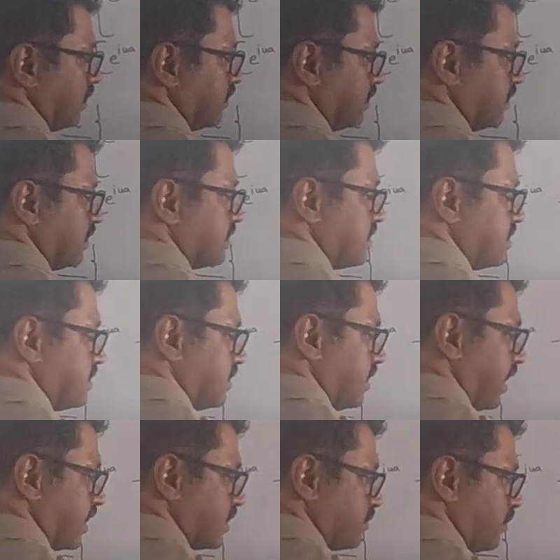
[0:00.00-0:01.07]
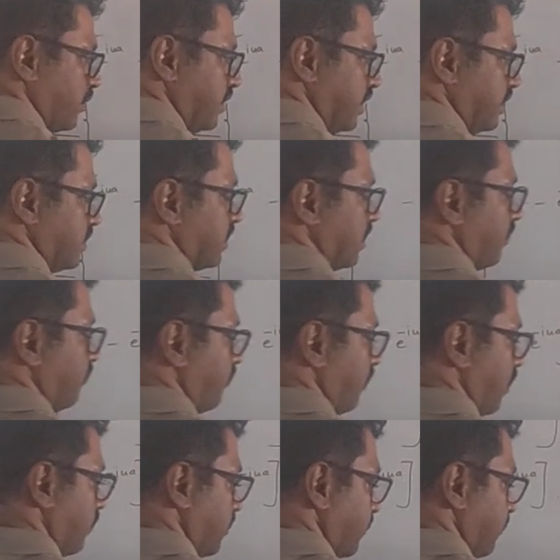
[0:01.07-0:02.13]
This is exponential
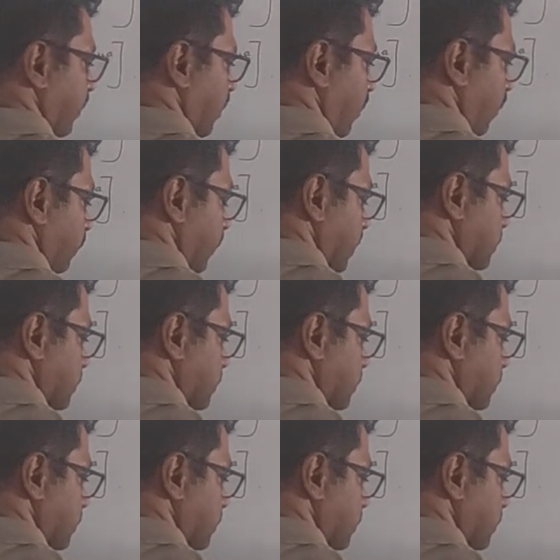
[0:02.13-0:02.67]
form of a complex